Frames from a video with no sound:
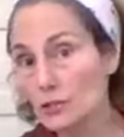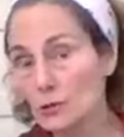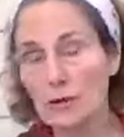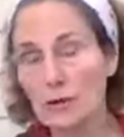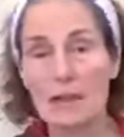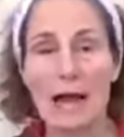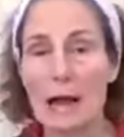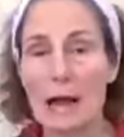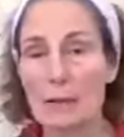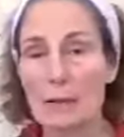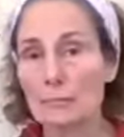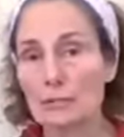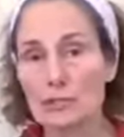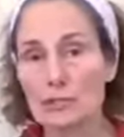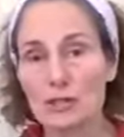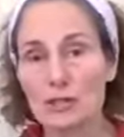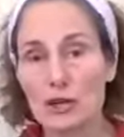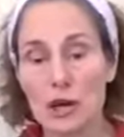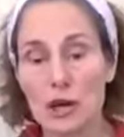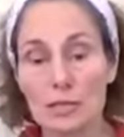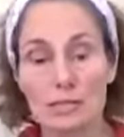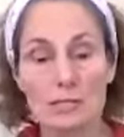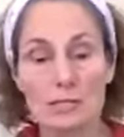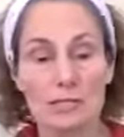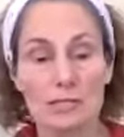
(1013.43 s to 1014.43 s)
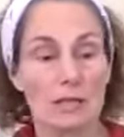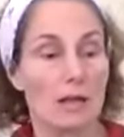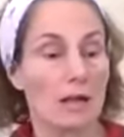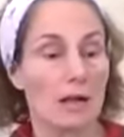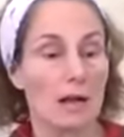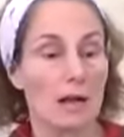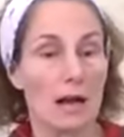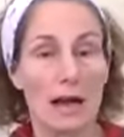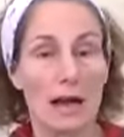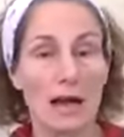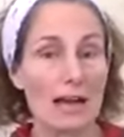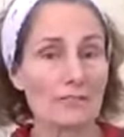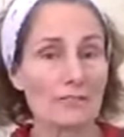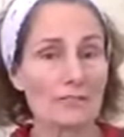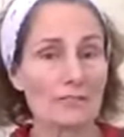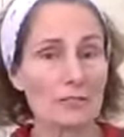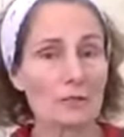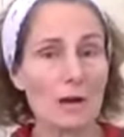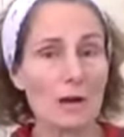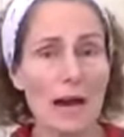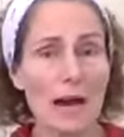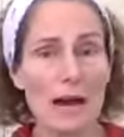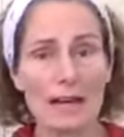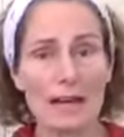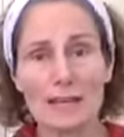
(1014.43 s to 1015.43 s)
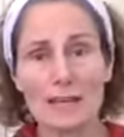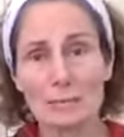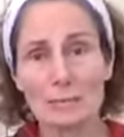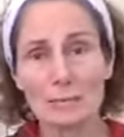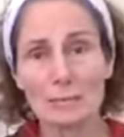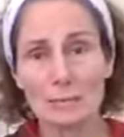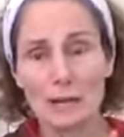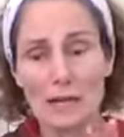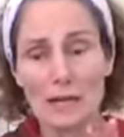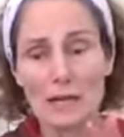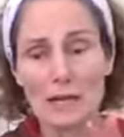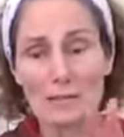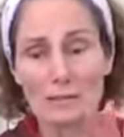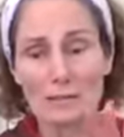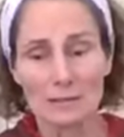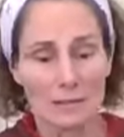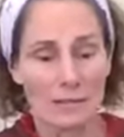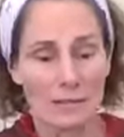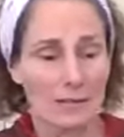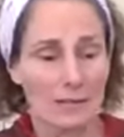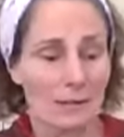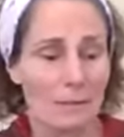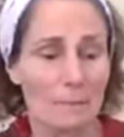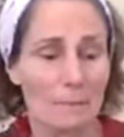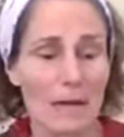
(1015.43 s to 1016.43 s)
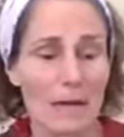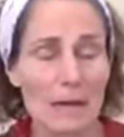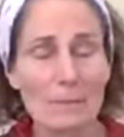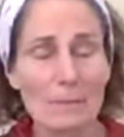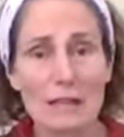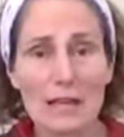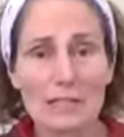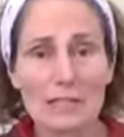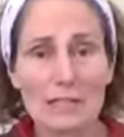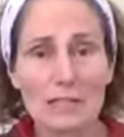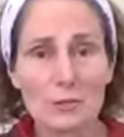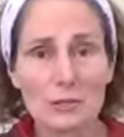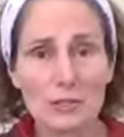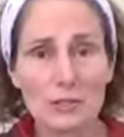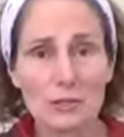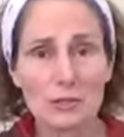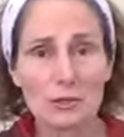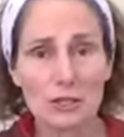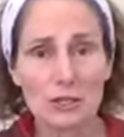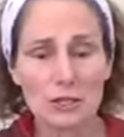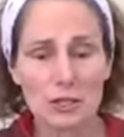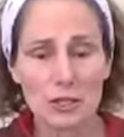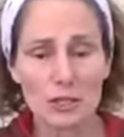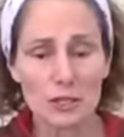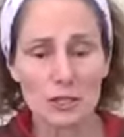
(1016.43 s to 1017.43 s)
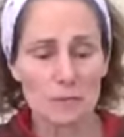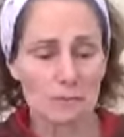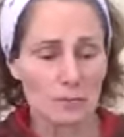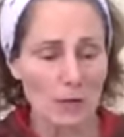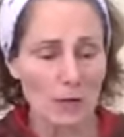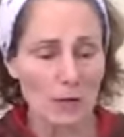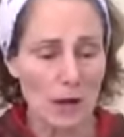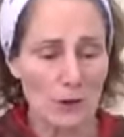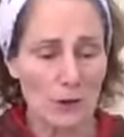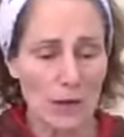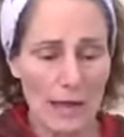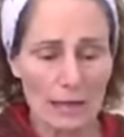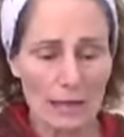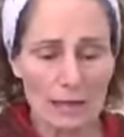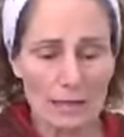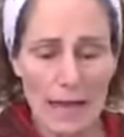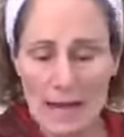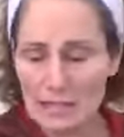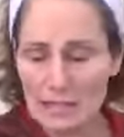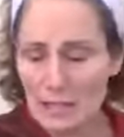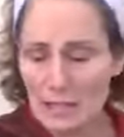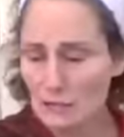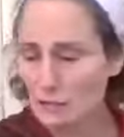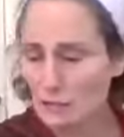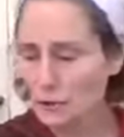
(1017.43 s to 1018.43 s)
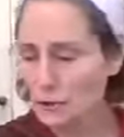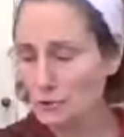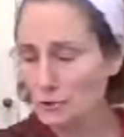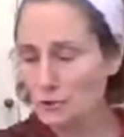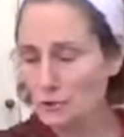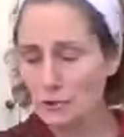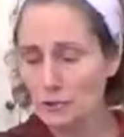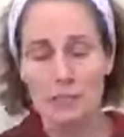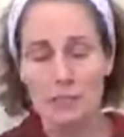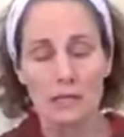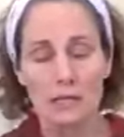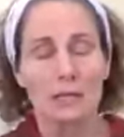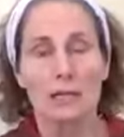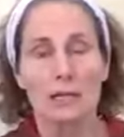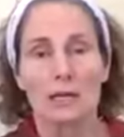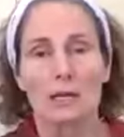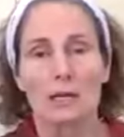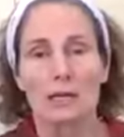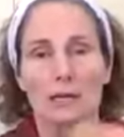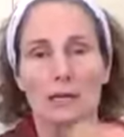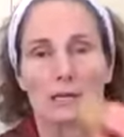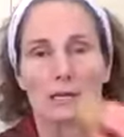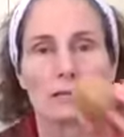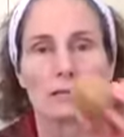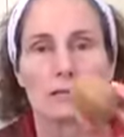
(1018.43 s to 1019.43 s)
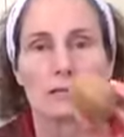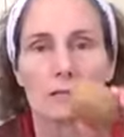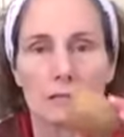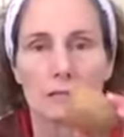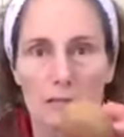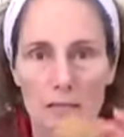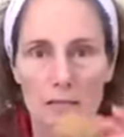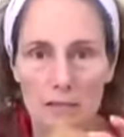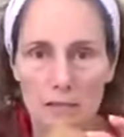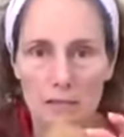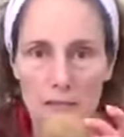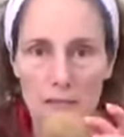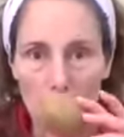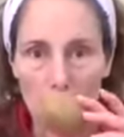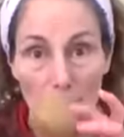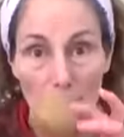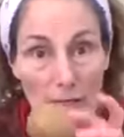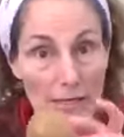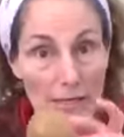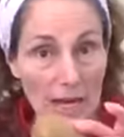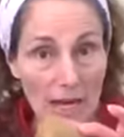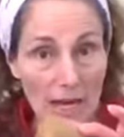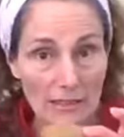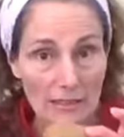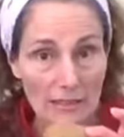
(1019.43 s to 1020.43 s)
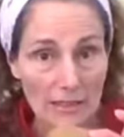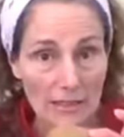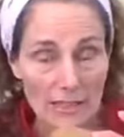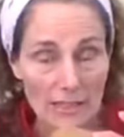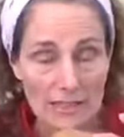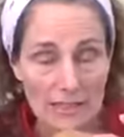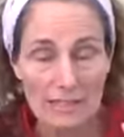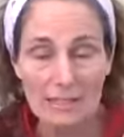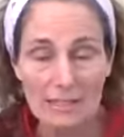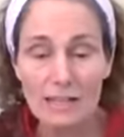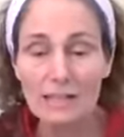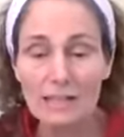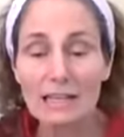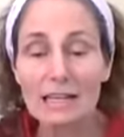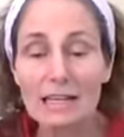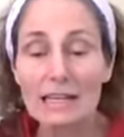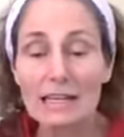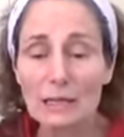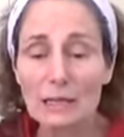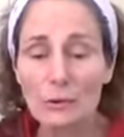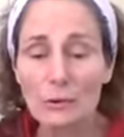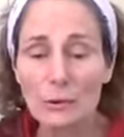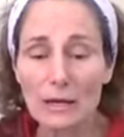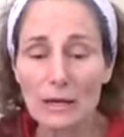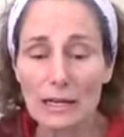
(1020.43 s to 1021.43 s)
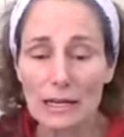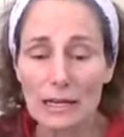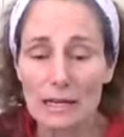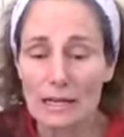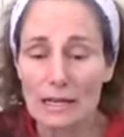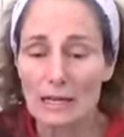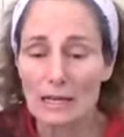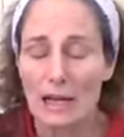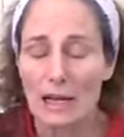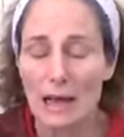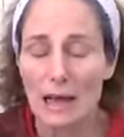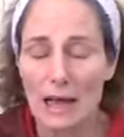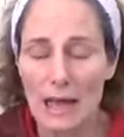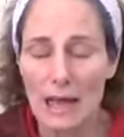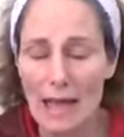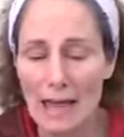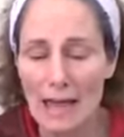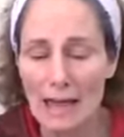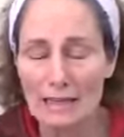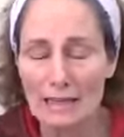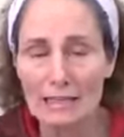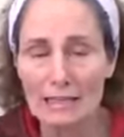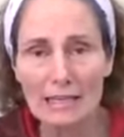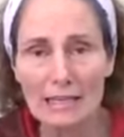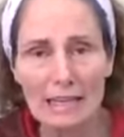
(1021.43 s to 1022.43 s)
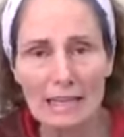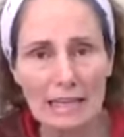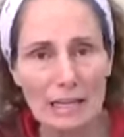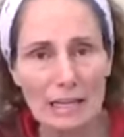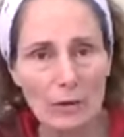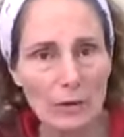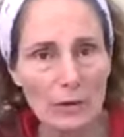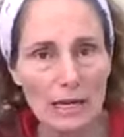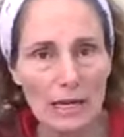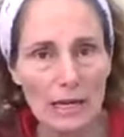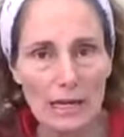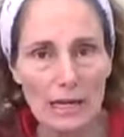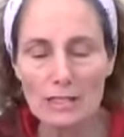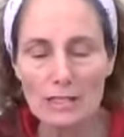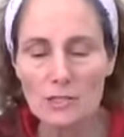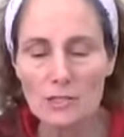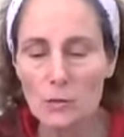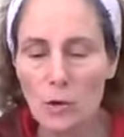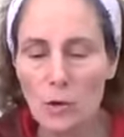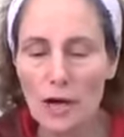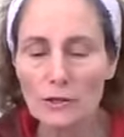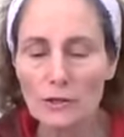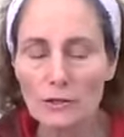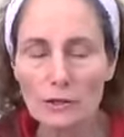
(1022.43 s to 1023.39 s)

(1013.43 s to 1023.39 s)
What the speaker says: you do with applesauce. I haven't tried it, but maybe that's what you can do. Okay, last fruit, but not least, the kiwi. And kiwi is